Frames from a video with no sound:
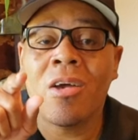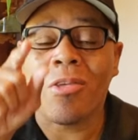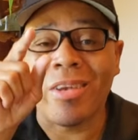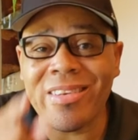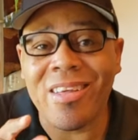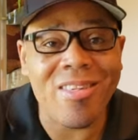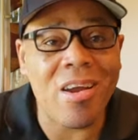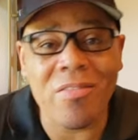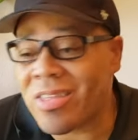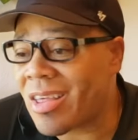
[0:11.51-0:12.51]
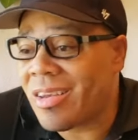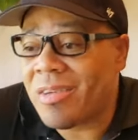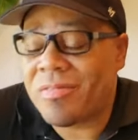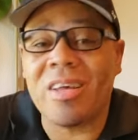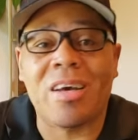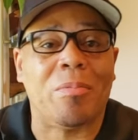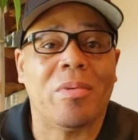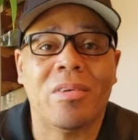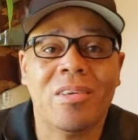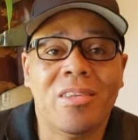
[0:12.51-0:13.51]
So let this serve as your lift up,
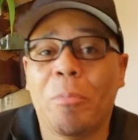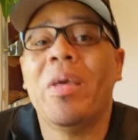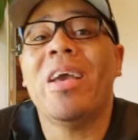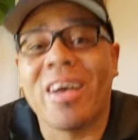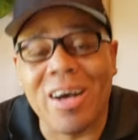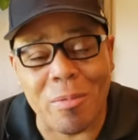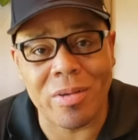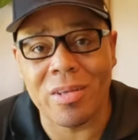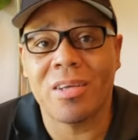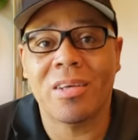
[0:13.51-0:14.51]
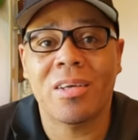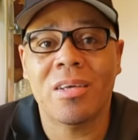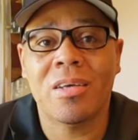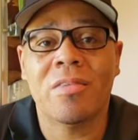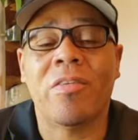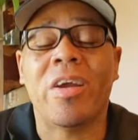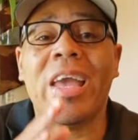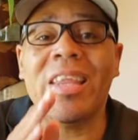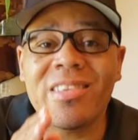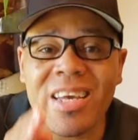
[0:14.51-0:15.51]
your pickup for
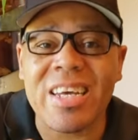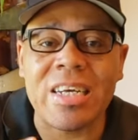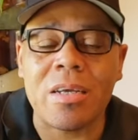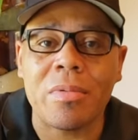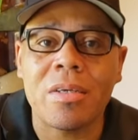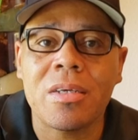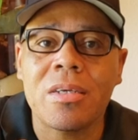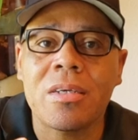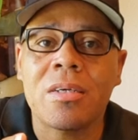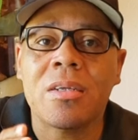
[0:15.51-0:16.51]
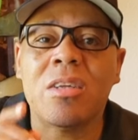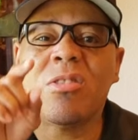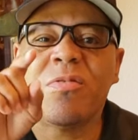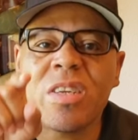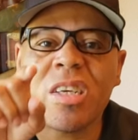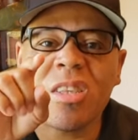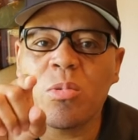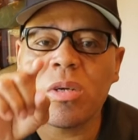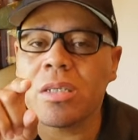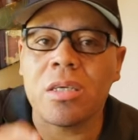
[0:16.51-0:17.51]
any time that you feel like you
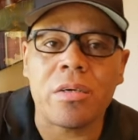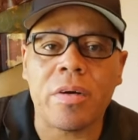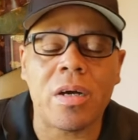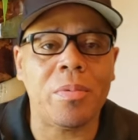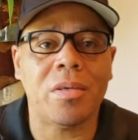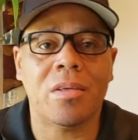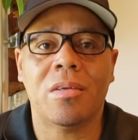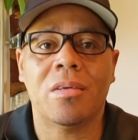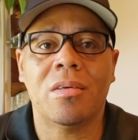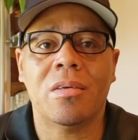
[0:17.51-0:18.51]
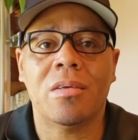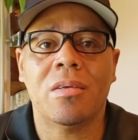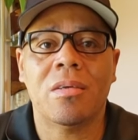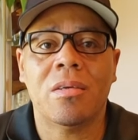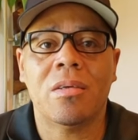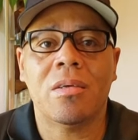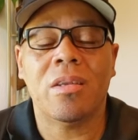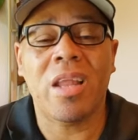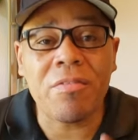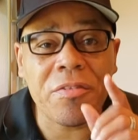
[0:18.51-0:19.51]
want to give up.
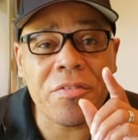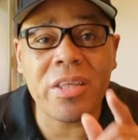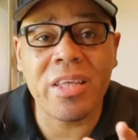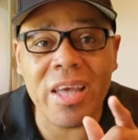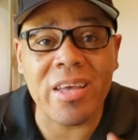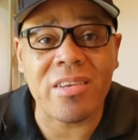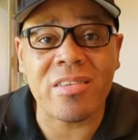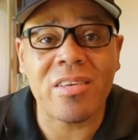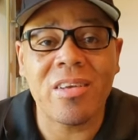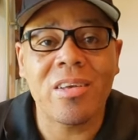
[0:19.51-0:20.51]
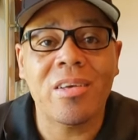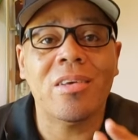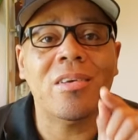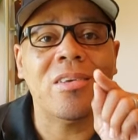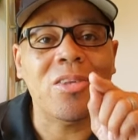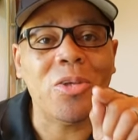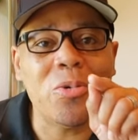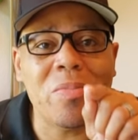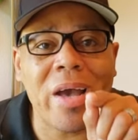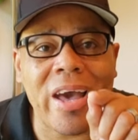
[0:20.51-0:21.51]
Never forget
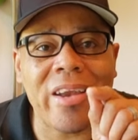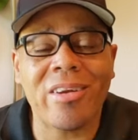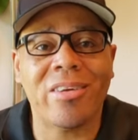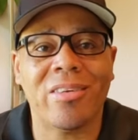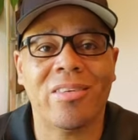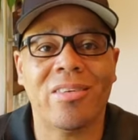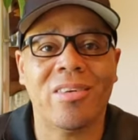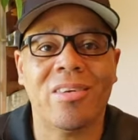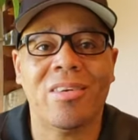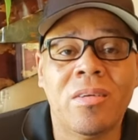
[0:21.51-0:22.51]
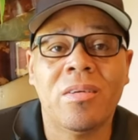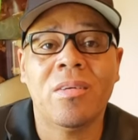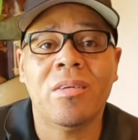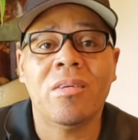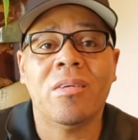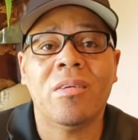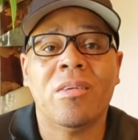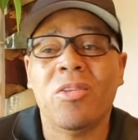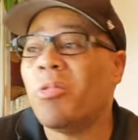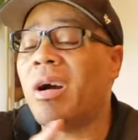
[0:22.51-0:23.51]
you matter.
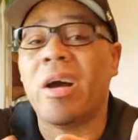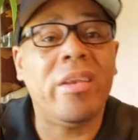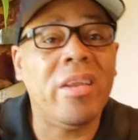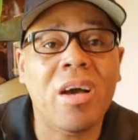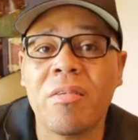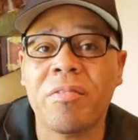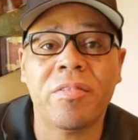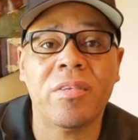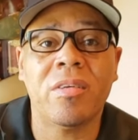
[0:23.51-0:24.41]
You are enough.